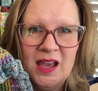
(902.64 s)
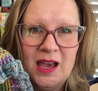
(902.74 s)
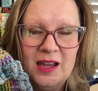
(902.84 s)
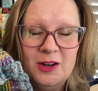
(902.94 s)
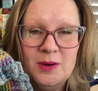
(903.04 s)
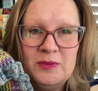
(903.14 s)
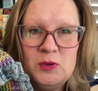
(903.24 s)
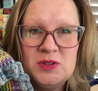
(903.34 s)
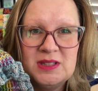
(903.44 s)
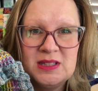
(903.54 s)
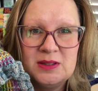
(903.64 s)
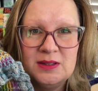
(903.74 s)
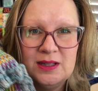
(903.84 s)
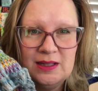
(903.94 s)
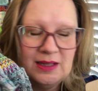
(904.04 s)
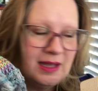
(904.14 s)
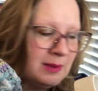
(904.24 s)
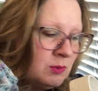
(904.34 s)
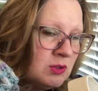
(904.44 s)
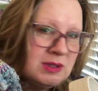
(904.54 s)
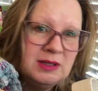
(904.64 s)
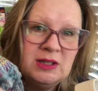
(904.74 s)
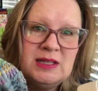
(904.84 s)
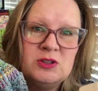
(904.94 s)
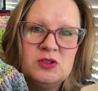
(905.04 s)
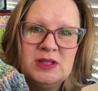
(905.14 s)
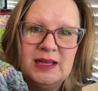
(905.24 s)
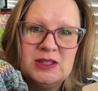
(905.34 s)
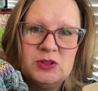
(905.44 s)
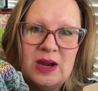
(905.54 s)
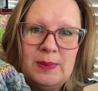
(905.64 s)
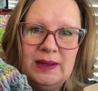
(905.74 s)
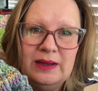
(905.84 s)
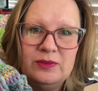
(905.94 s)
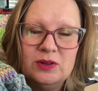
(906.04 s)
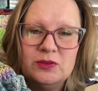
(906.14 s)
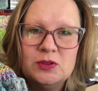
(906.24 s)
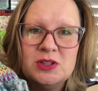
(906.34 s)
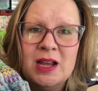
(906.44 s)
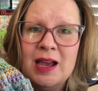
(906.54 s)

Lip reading: I know I've used this, and these are just like scrappy leftovers.